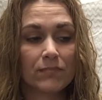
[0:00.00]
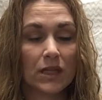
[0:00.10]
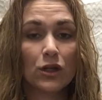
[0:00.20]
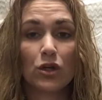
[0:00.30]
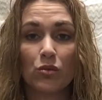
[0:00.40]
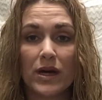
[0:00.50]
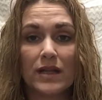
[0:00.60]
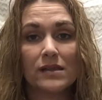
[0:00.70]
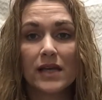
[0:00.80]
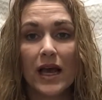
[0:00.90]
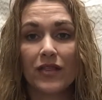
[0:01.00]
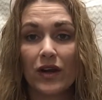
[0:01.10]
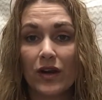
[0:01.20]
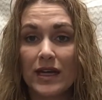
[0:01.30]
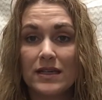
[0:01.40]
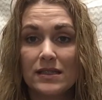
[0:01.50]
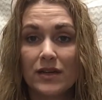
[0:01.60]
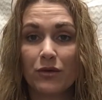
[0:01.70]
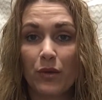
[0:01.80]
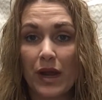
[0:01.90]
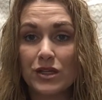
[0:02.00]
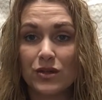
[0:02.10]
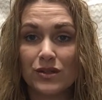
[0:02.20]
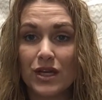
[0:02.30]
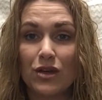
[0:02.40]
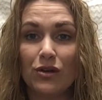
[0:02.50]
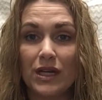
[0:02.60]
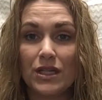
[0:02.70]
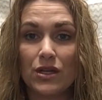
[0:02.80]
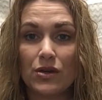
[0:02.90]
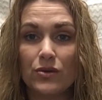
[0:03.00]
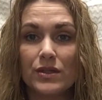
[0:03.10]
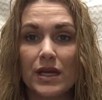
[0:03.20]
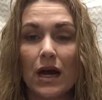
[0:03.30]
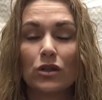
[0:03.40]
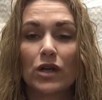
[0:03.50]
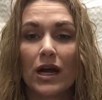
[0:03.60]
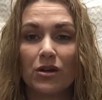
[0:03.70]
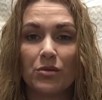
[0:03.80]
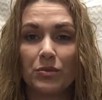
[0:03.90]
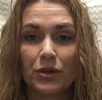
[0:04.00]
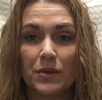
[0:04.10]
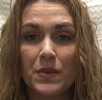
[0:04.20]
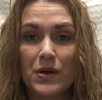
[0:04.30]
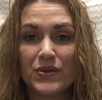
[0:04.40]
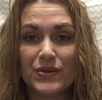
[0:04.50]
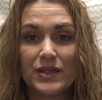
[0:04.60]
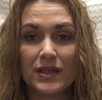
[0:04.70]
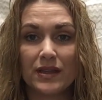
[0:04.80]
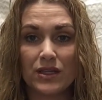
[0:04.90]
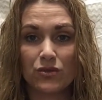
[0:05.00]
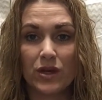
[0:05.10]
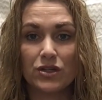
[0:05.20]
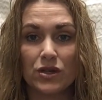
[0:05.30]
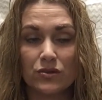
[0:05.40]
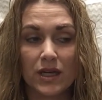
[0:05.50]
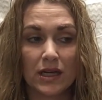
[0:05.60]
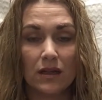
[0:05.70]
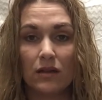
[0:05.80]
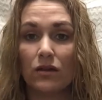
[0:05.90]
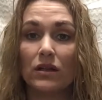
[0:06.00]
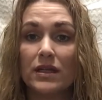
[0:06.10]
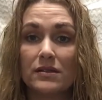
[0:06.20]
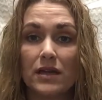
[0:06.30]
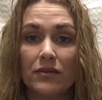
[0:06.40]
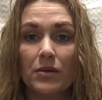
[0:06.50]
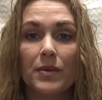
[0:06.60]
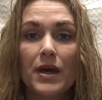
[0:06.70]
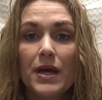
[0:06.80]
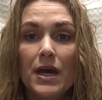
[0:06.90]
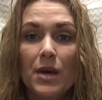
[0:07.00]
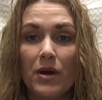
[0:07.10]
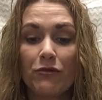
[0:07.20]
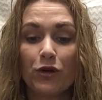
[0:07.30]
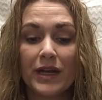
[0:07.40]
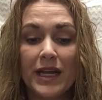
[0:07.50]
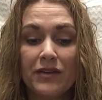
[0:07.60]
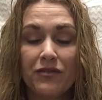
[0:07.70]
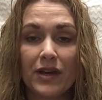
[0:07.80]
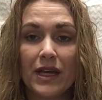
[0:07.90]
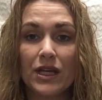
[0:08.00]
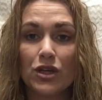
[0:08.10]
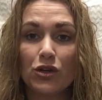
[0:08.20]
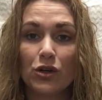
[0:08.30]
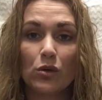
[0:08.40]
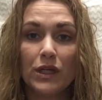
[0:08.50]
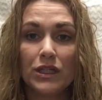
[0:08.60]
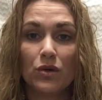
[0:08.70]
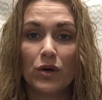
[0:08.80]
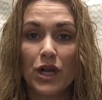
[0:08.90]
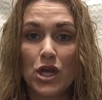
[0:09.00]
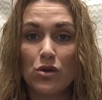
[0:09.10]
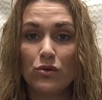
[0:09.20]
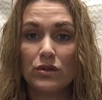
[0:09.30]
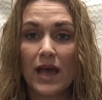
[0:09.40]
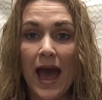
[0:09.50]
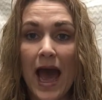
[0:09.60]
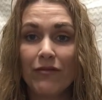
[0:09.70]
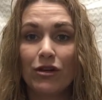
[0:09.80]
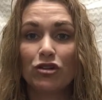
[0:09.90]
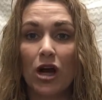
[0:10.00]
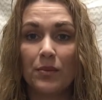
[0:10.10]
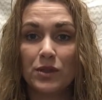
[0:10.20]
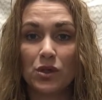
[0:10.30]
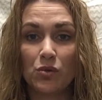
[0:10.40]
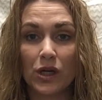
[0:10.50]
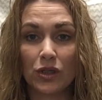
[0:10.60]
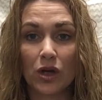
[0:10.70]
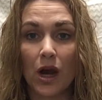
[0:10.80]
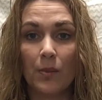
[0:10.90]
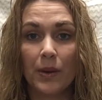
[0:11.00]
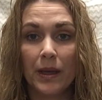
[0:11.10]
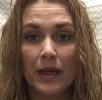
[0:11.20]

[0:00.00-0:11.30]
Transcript: little ones, there is different ratios that you need to use, and I'll try to remember to post these ratios, like a little list of them. But for an infant, you're going to want to use half a drop to 1 drop,